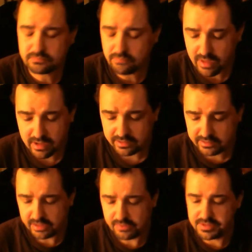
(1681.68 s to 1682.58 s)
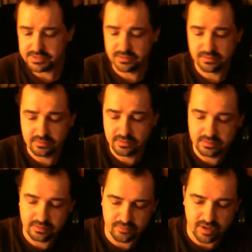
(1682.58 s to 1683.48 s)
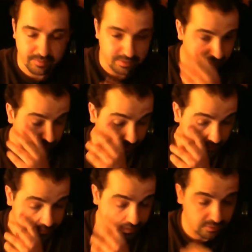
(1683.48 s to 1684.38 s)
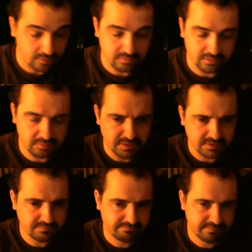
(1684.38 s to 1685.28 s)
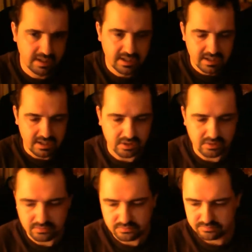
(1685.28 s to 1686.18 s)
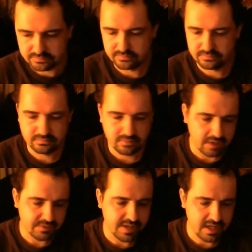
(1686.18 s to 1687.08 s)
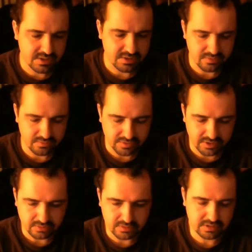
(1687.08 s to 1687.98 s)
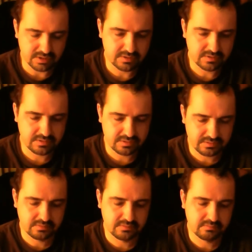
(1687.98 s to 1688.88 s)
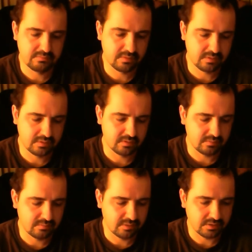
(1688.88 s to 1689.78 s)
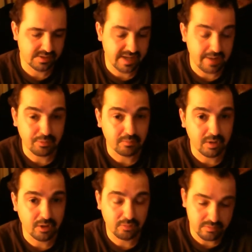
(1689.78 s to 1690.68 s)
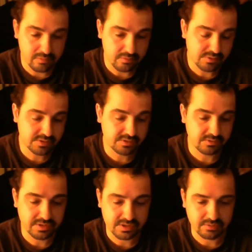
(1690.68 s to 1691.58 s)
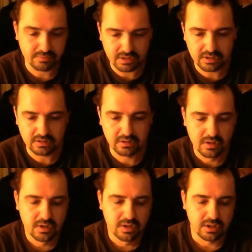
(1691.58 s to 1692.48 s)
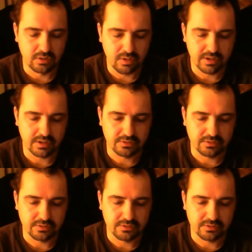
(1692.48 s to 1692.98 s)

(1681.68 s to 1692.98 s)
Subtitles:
And anyways, I'm rambling on here about homebrew, but you know, I was asked to do a video about it. I'm sampling my homebrews, so I said, well, you know, why not?